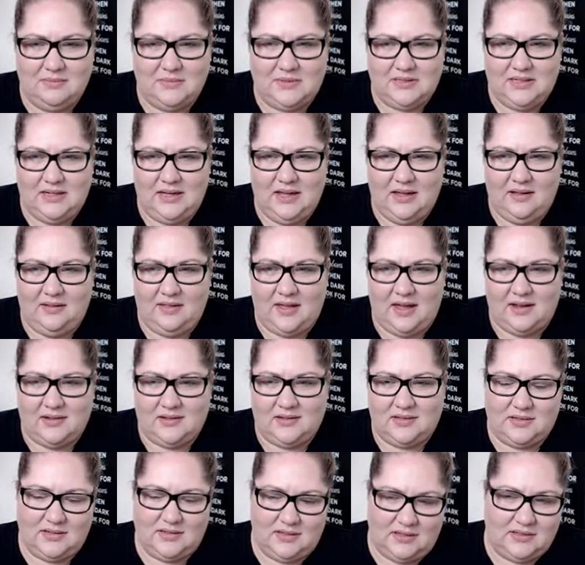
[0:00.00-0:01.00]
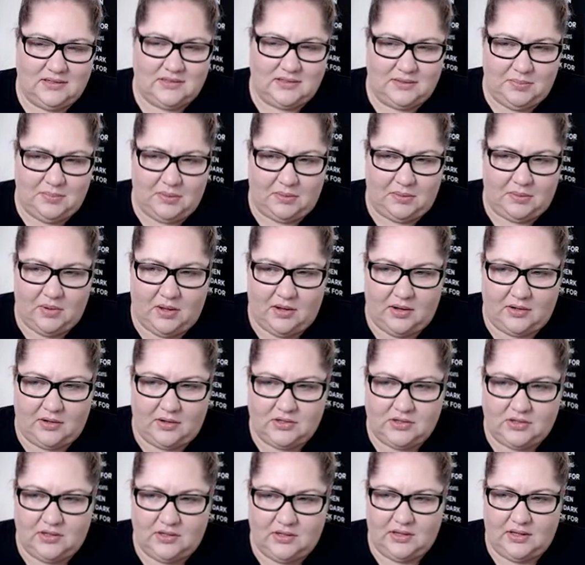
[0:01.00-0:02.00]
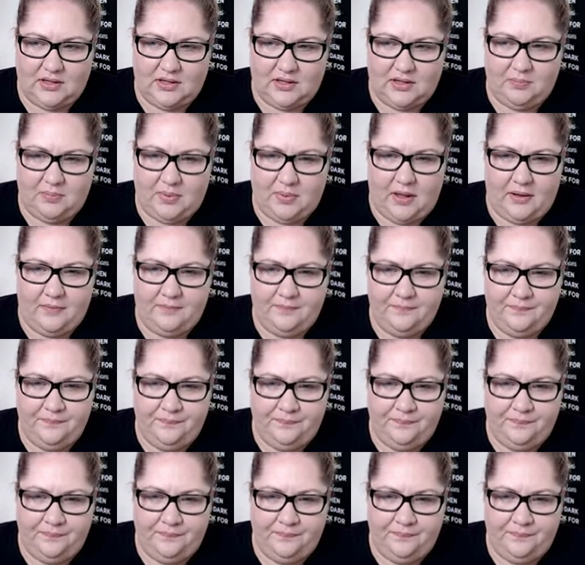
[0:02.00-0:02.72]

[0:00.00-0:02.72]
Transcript: See how that's, it's a bit much clearly, but